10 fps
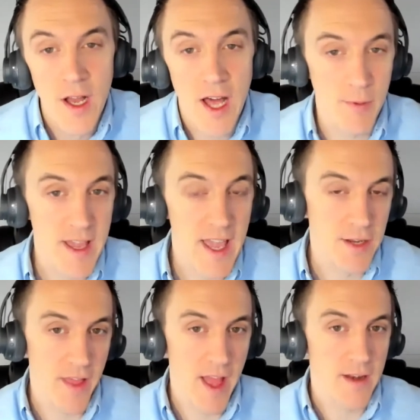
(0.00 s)
How do I
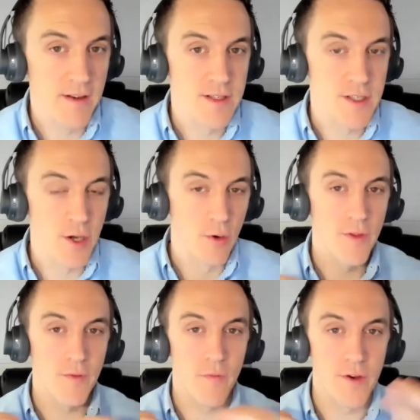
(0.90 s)
handle that? So
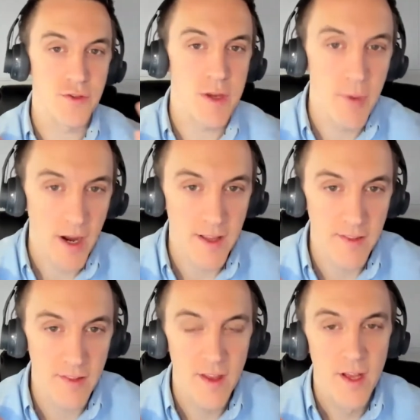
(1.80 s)
there's 3
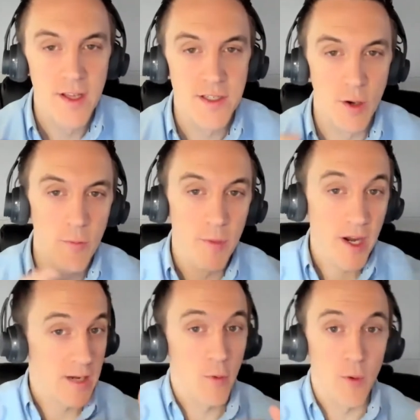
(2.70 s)
buckets. So
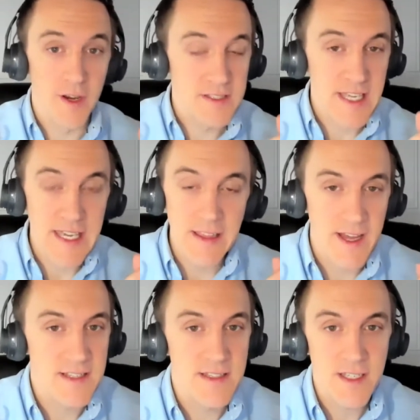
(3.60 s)
bucket number 1 is the
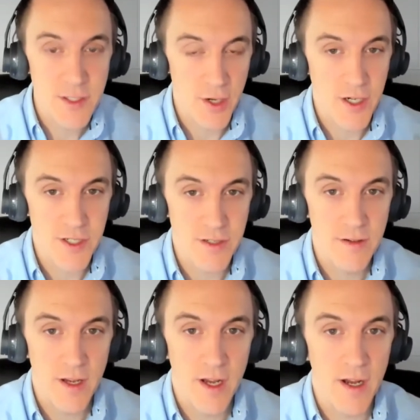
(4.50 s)
e-licensing structure.
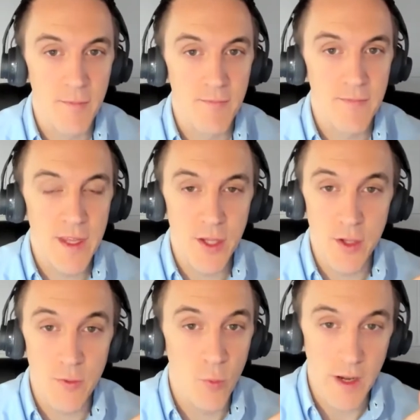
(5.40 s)

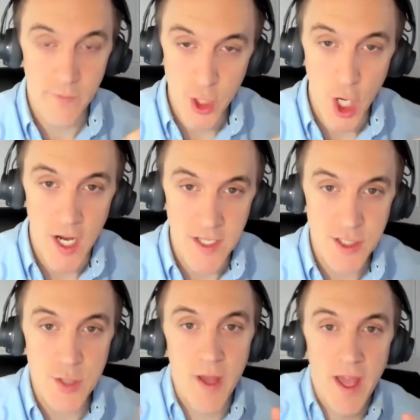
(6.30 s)
Whatever
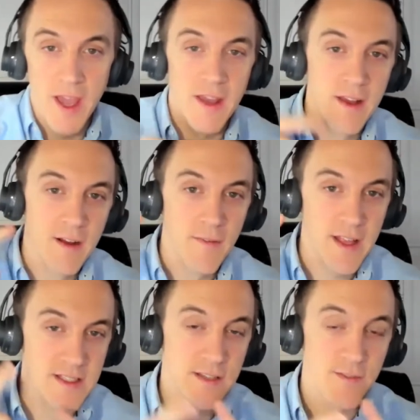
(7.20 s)
cost you pay,
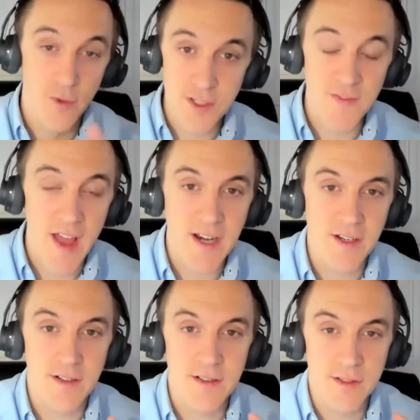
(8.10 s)
that's the first
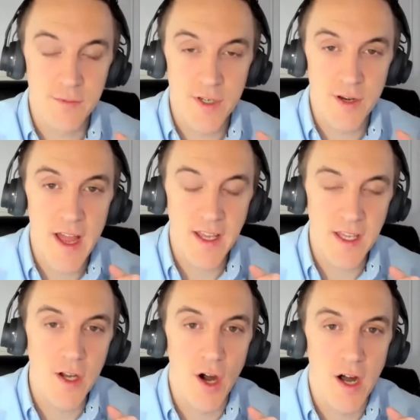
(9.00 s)
factor. So when you're adding
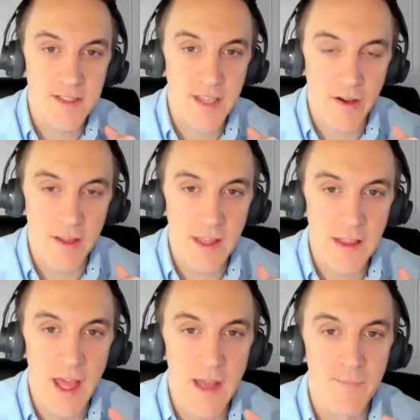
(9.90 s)
in costs,
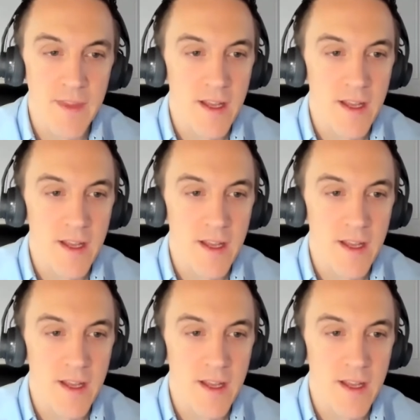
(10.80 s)
calculate that.